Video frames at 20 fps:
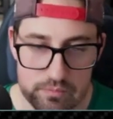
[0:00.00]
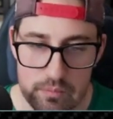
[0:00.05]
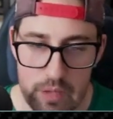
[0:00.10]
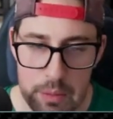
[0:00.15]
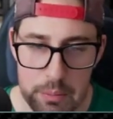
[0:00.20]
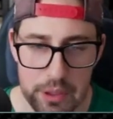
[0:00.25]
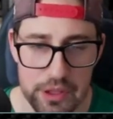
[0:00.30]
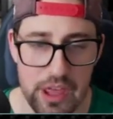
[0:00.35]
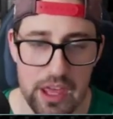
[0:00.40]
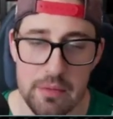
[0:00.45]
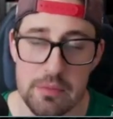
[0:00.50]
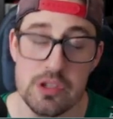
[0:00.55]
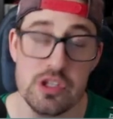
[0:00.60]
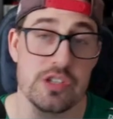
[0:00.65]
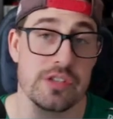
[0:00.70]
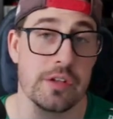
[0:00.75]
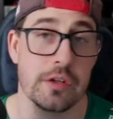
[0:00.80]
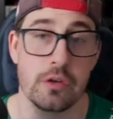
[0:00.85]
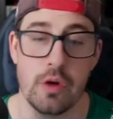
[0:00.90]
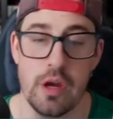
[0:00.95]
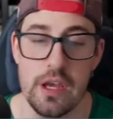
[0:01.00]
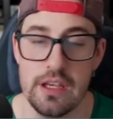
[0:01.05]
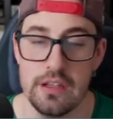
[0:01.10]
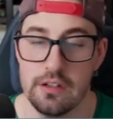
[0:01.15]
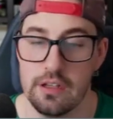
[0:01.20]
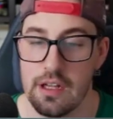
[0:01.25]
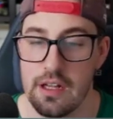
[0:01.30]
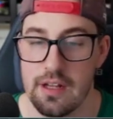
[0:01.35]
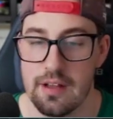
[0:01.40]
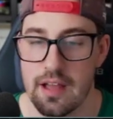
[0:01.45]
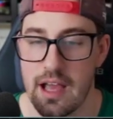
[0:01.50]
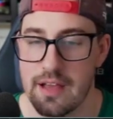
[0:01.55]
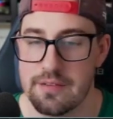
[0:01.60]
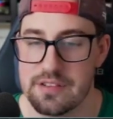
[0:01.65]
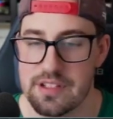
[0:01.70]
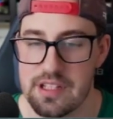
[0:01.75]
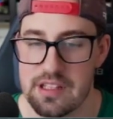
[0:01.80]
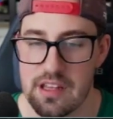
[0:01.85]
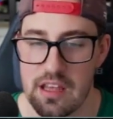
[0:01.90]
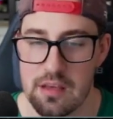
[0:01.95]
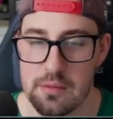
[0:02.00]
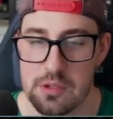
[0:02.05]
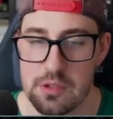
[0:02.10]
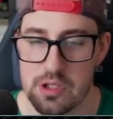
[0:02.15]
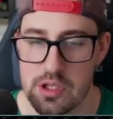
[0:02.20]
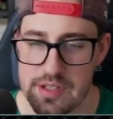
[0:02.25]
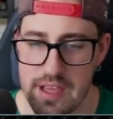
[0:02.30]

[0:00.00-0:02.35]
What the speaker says: But the images look great. I've seen the images,